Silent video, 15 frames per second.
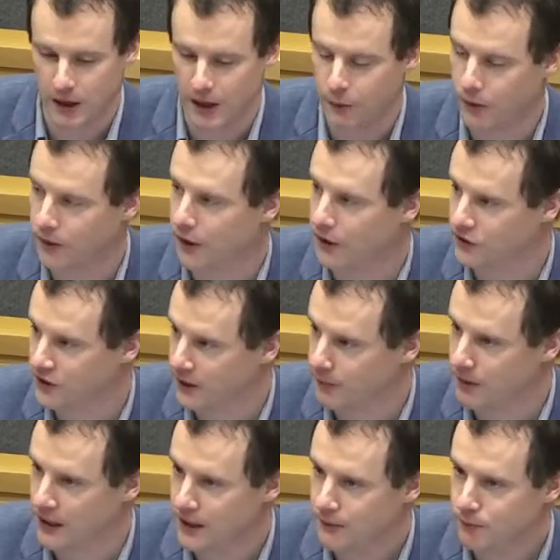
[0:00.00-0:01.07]
keep on with
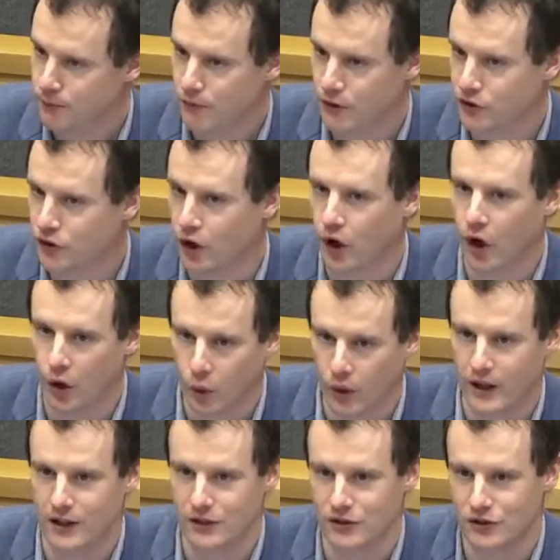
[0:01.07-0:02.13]
RCMP, there's
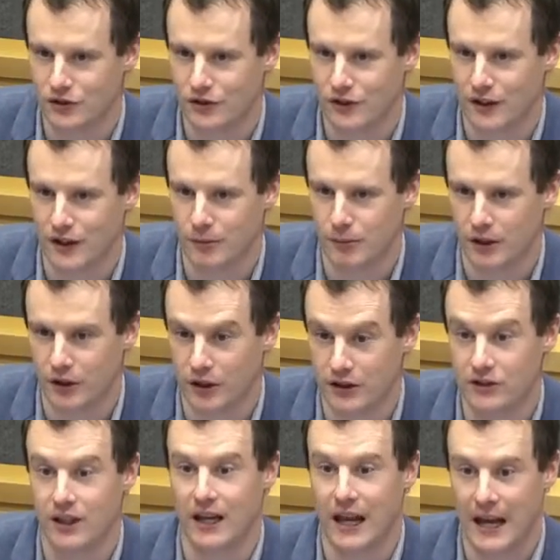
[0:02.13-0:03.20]
always the
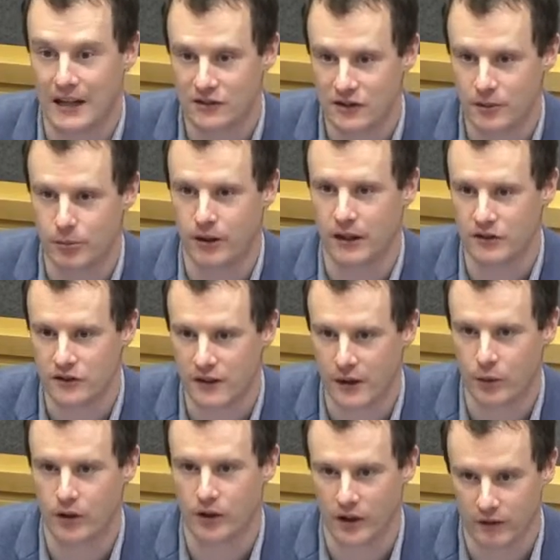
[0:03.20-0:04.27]
ability to enhance the
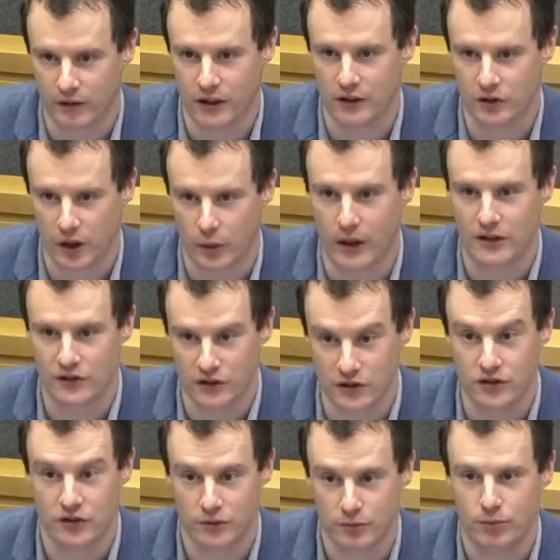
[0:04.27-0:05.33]
policing that we're delivering to our
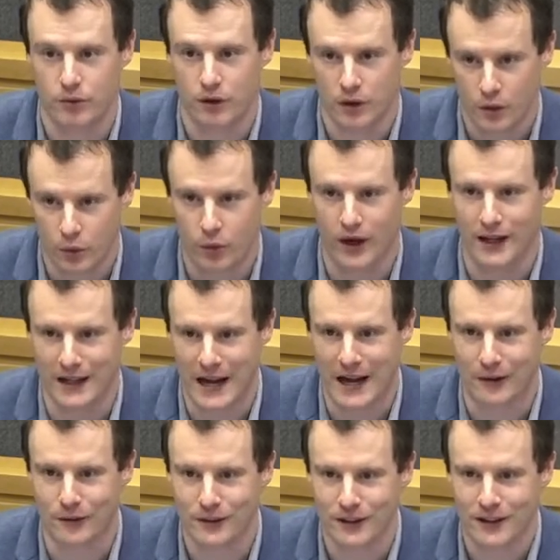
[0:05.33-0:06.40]
residents
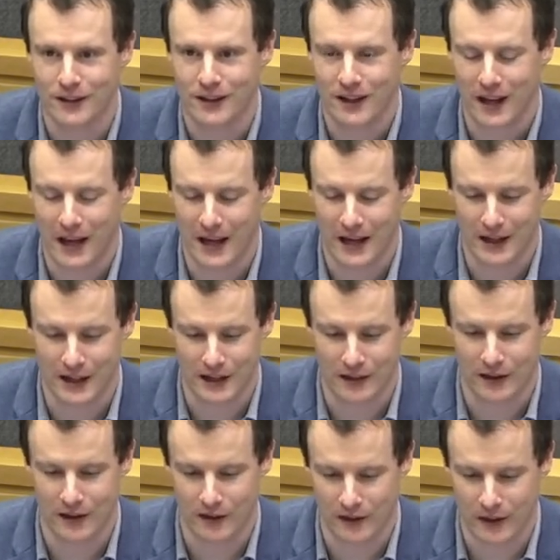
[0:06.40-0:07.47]
right now. And
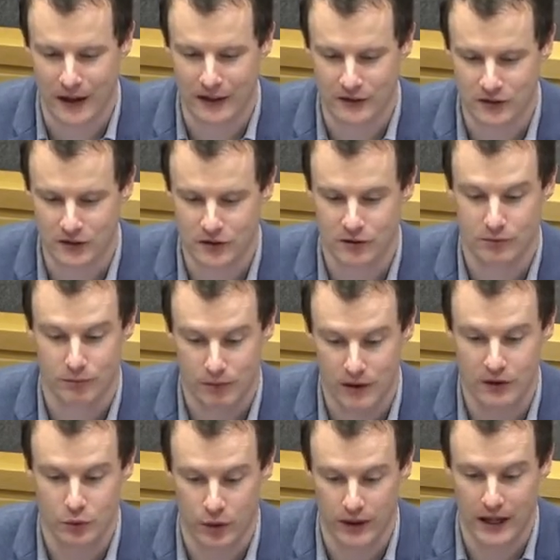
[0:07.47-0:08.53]
I think that this
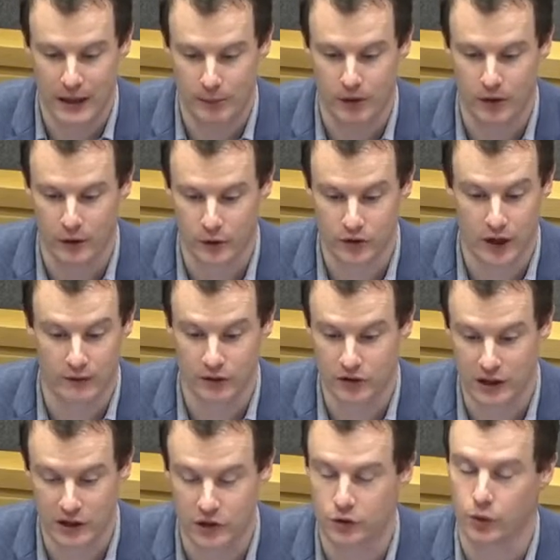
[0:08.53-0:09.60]
will enable those
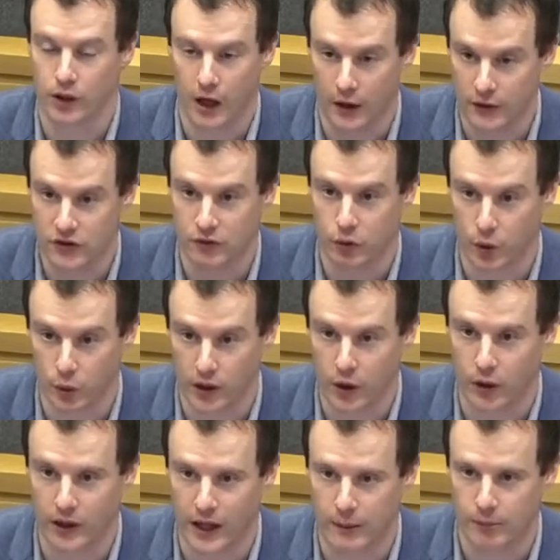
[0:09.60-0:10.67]
conversations regardless of where
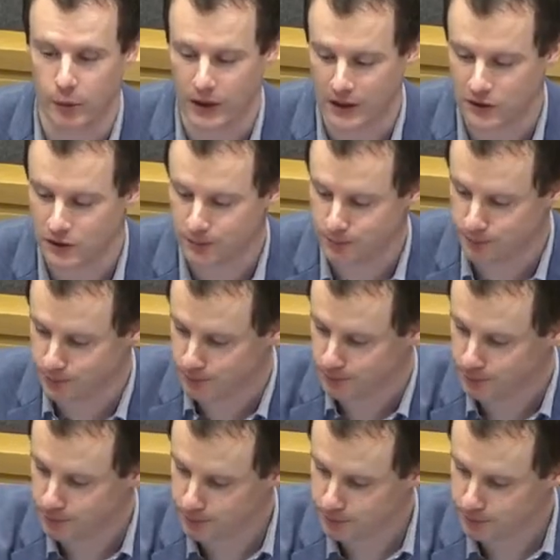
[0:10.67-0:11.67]
we go in a couple weeks.